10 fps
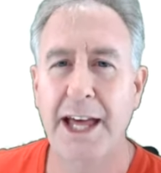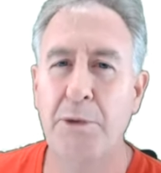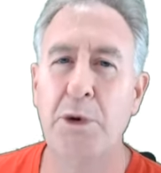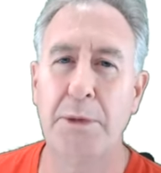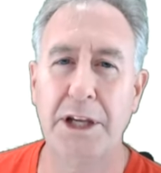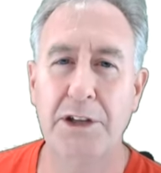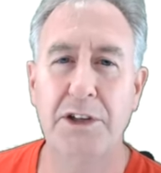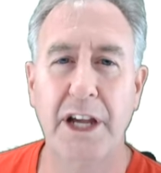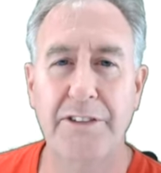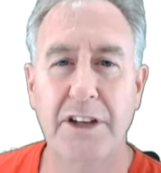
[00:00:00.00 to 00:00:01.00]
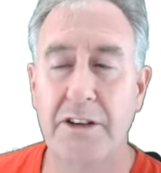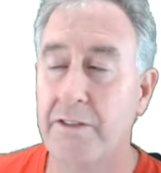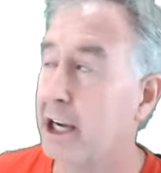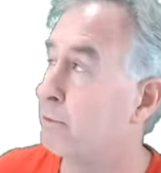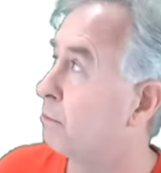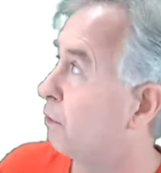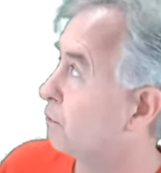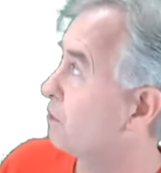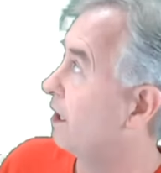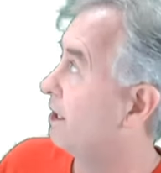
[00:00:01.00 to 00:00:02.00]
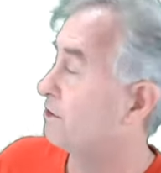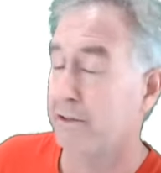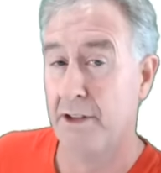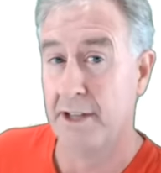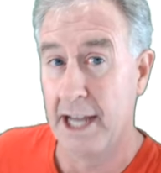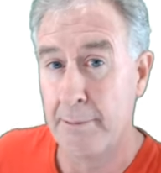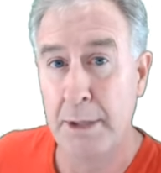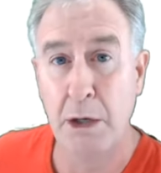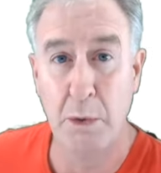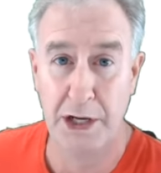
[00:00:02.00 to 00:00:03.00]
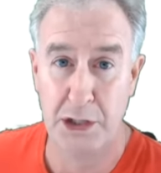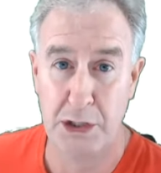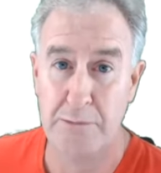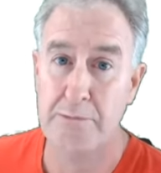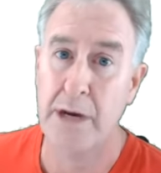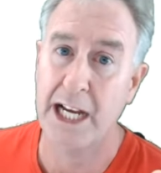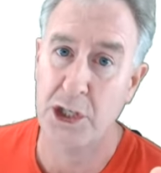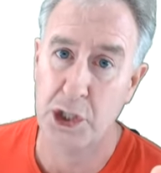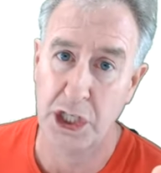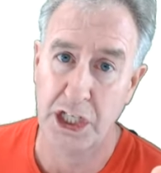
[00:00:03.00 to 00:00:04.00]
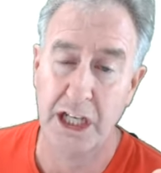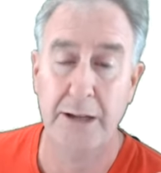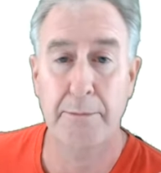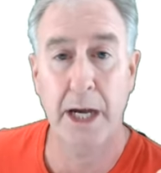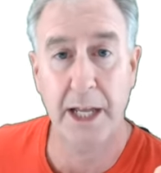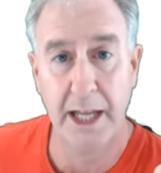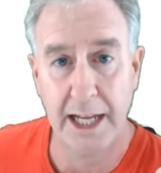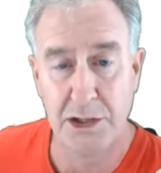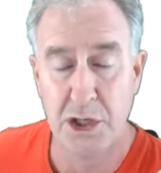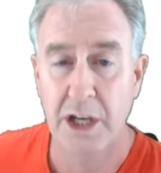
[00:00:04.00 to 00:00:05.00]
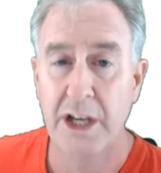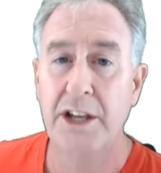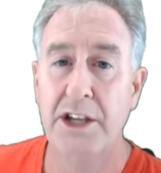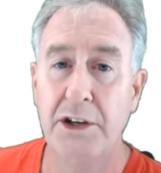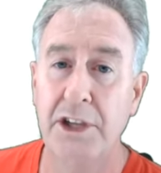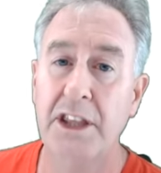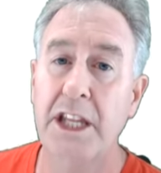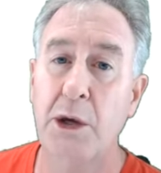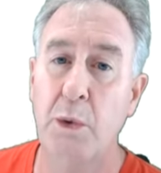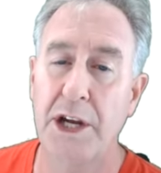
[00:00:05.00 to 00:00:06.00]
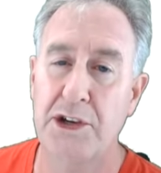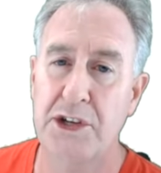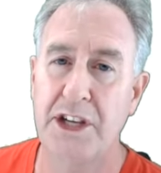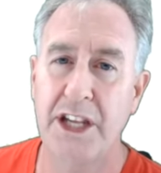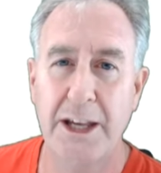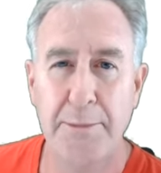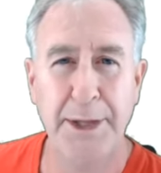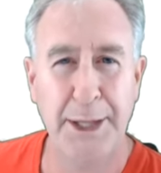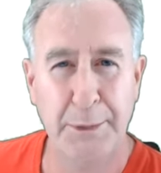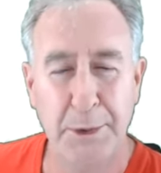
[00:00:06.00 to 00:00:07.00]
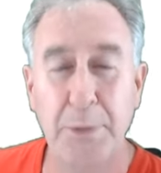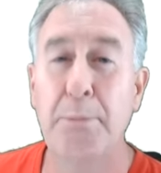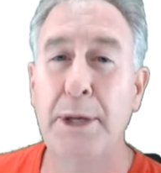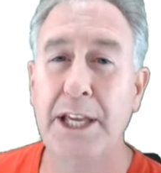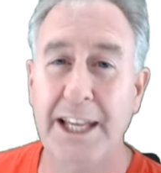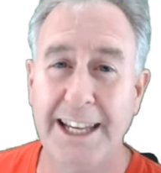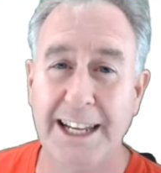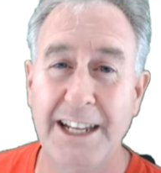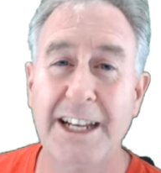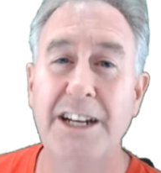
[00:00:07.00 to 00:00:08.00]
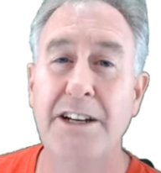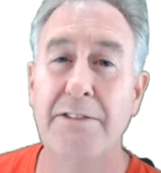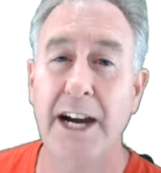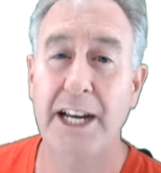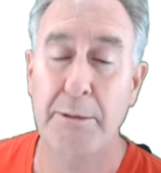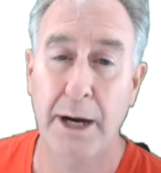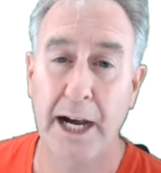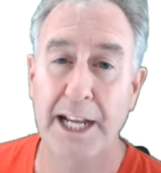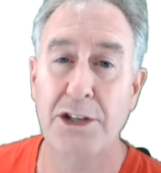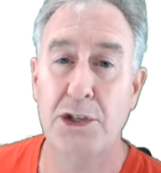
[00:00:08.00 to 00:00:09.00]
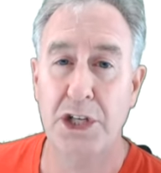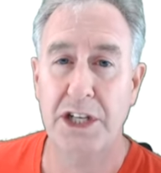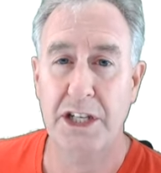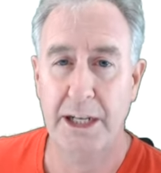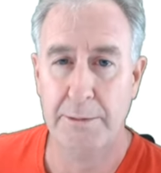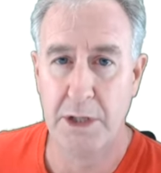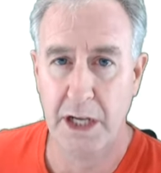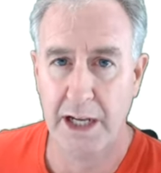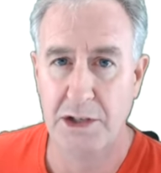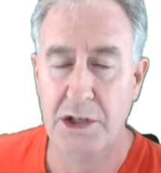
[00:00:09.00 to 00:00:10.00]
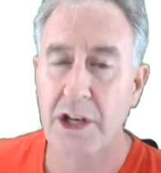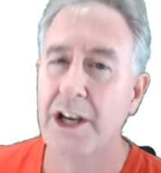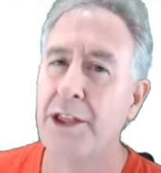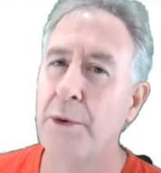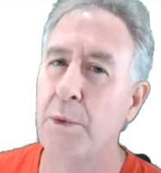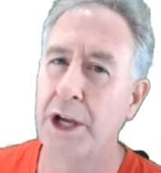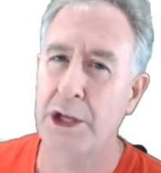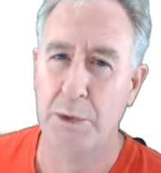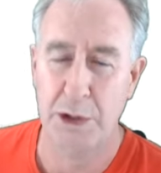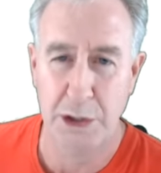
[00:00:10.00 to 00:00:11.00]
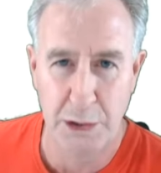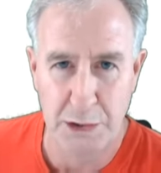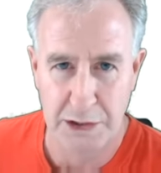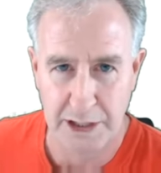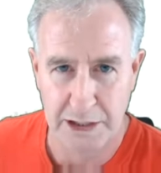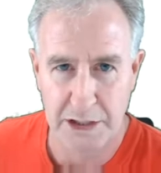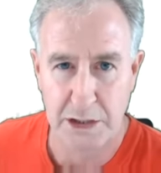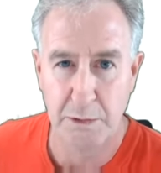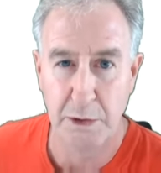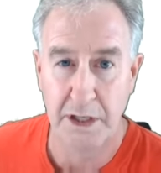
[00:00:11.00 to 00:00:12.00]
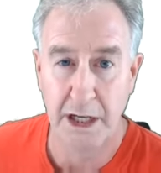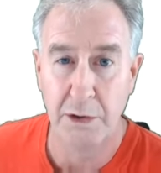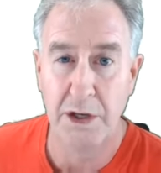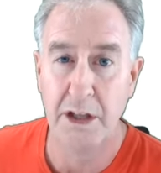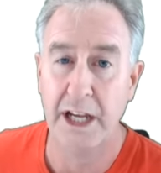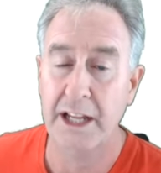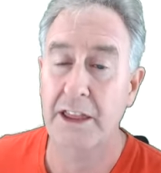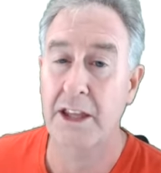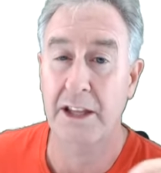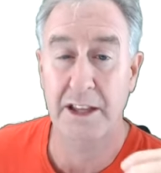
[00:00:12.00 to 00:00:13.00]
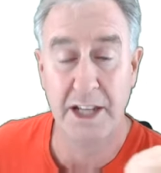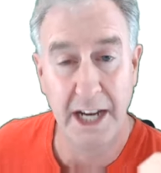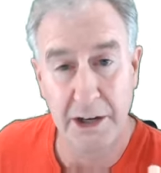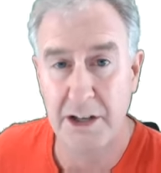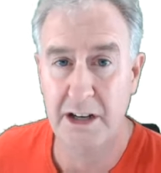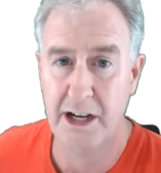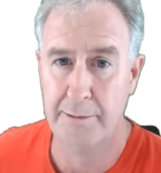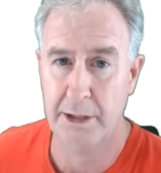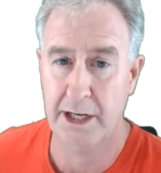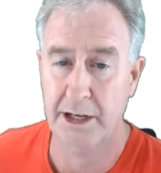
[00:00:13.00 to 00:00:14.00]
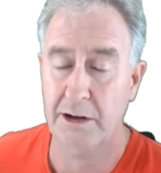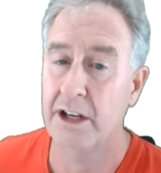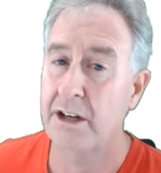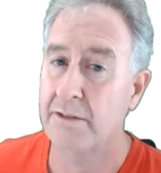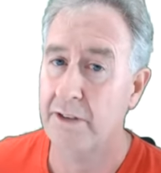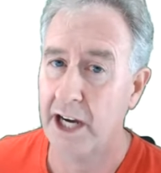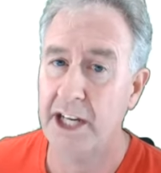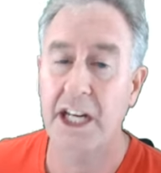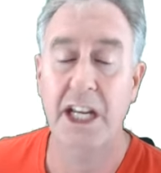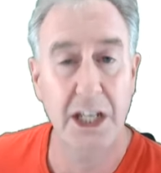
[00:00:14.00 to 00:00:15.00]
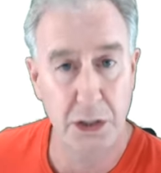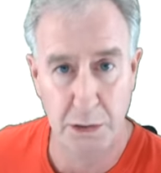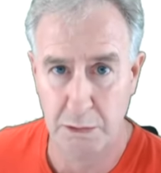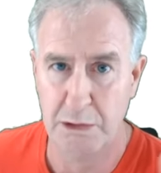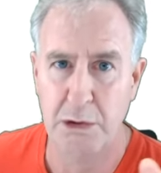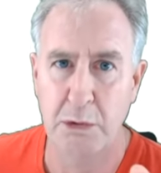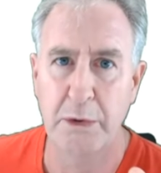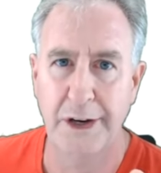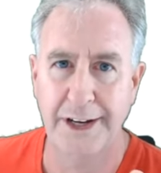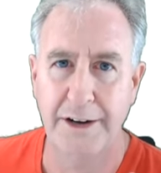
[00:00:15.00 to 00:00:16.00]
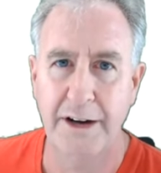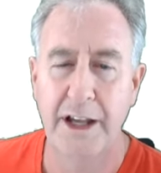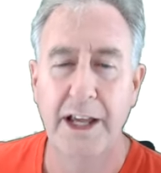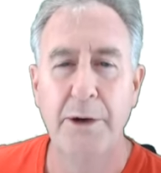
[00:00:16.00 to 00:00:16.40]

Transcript: That would mean you'd have to divide both sides of the top equation by g and by h, yielding the equation m equal PE divided by g times h. The way you would use this is you would calculate the entire denominator and divide it into the numerator.